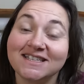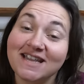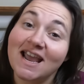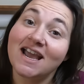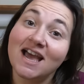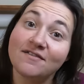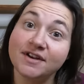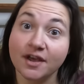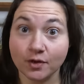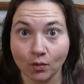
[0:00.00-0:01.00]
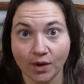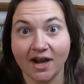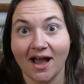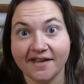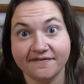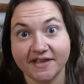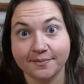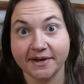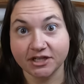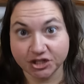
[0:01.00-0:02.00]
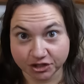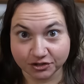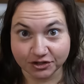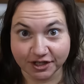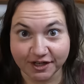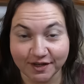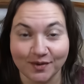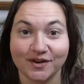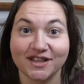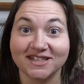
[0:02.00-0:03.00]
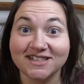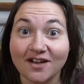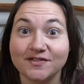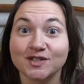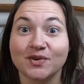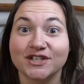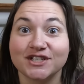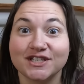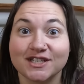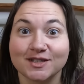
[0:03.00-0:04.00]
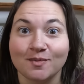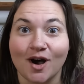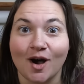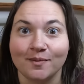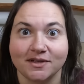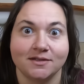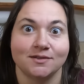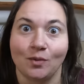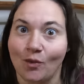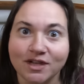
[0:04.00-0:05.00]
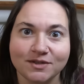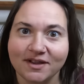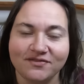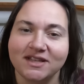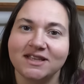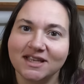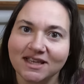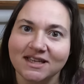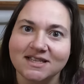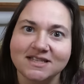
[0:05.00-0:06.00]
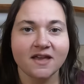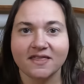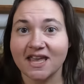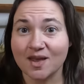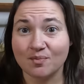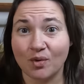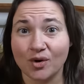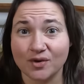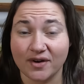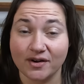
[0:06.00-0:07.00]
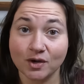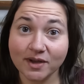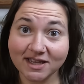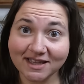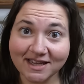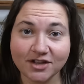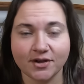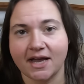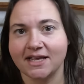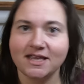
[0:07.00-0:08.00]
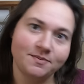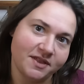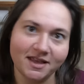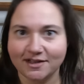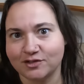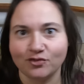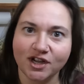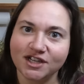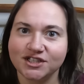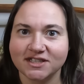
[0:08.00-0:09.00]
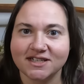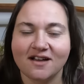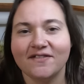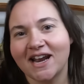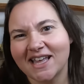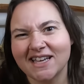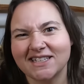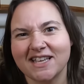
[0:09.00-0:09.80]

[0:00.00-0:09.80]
Today I have another what I feed my children. One of the toughest questions as a mom is what do I feed the kids? They get bored very quickly, you gotta keep things fresh and stuff and I like